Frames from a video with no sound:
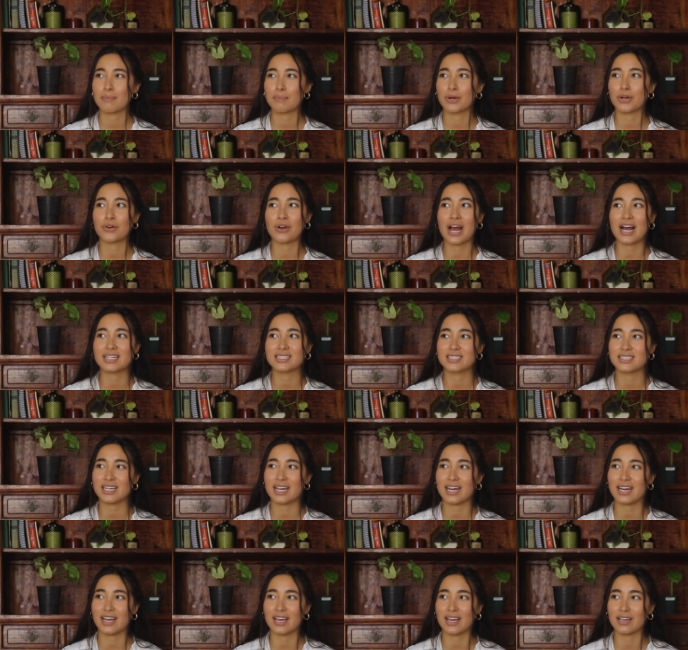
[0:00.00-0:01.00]

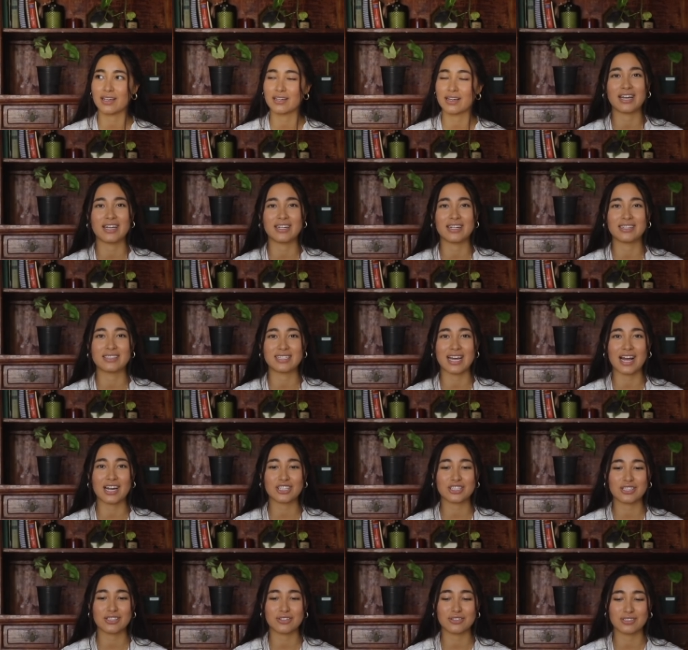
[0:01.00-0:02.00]
procrastinating, and it's
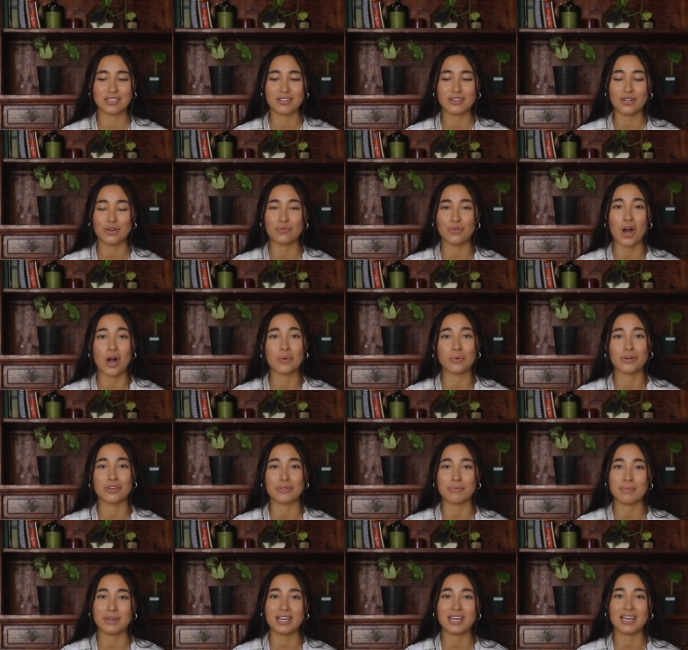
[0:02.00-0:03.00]
actually, there's nothing wrong
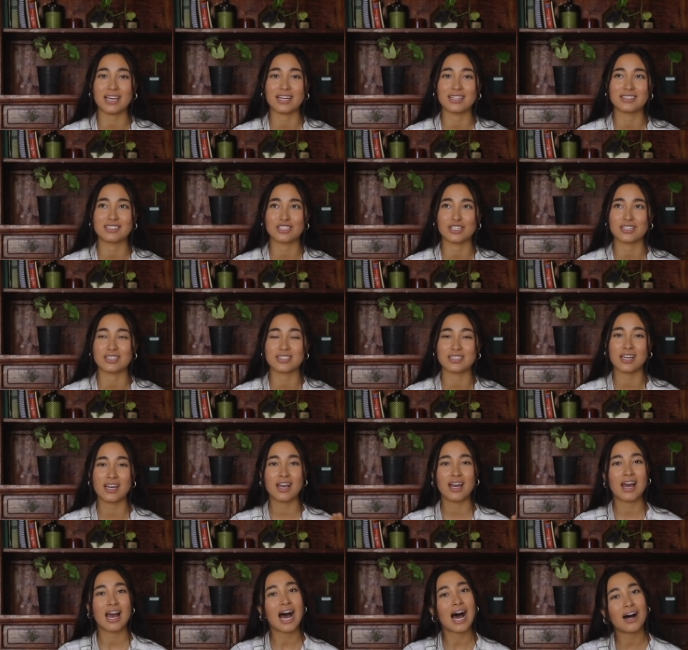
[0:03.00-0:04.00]
with me. It's just
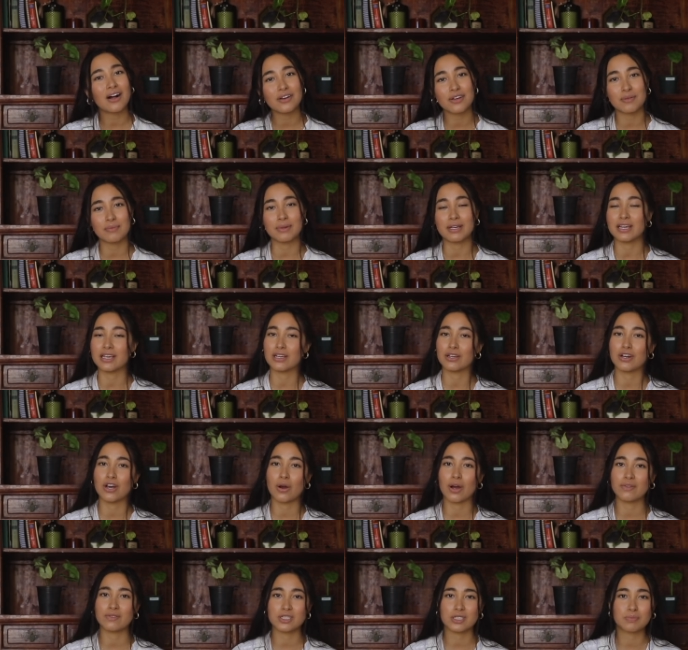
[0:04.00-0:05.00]
alchemy. You
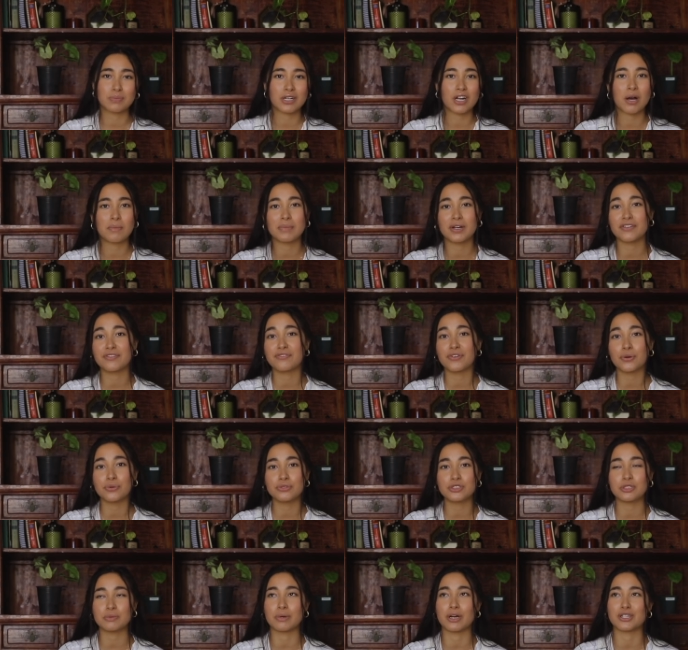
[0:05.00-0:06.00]
know, I've just been on my
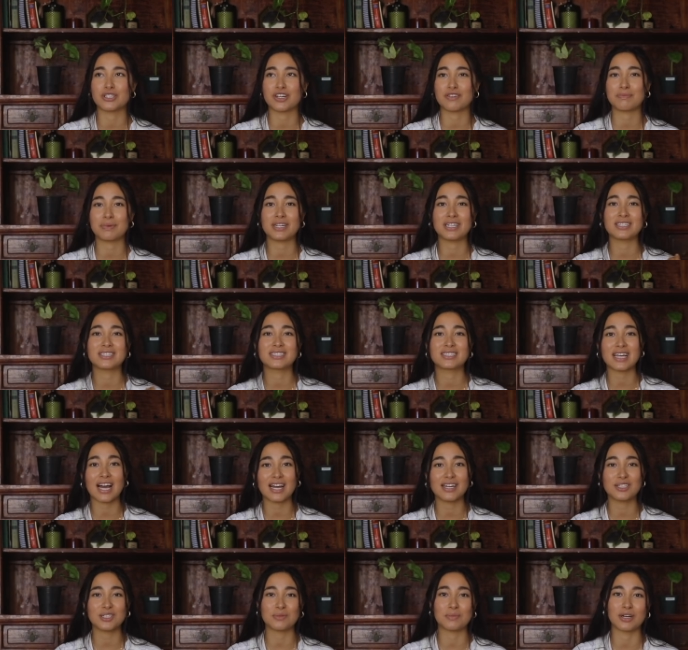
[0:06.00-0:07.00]
phone too much. I've been
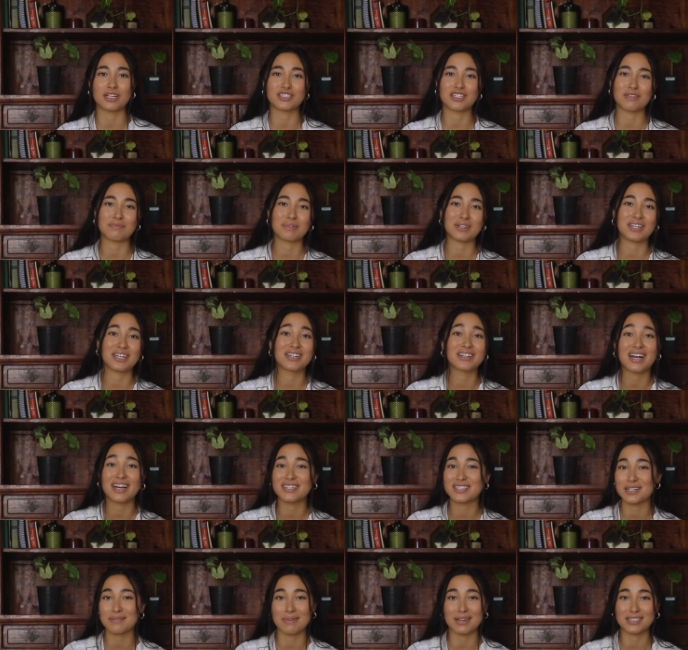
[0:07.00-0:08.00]
inside too much. I've been
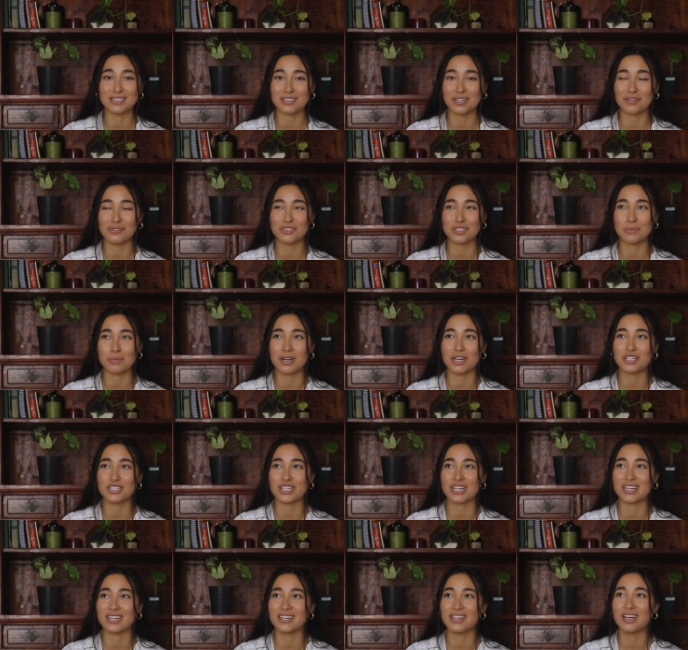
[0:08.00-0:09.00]
neglecting myself too
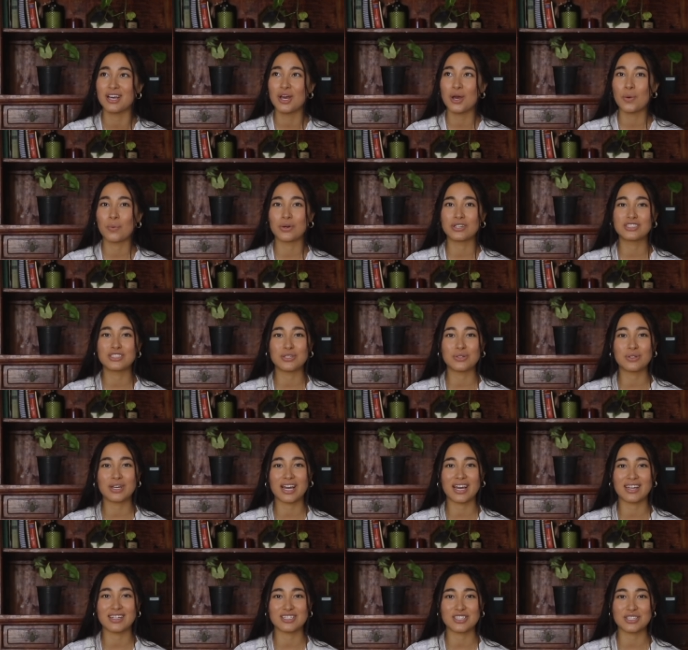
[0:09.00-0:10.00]
much. And once you
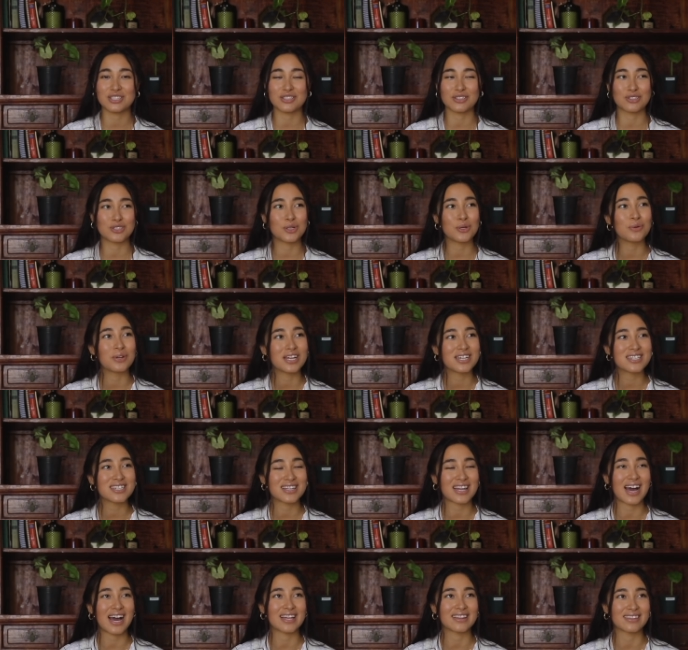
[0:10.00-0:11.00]
can just tune
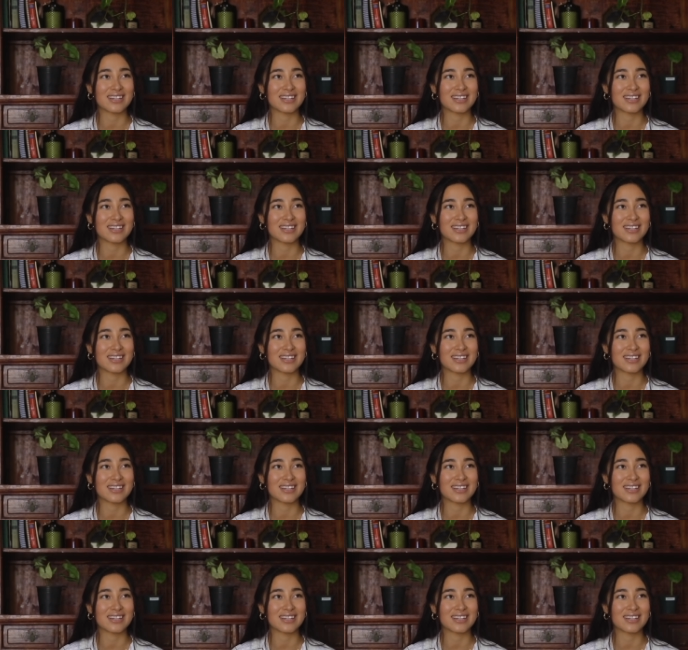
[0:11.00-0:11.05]
into that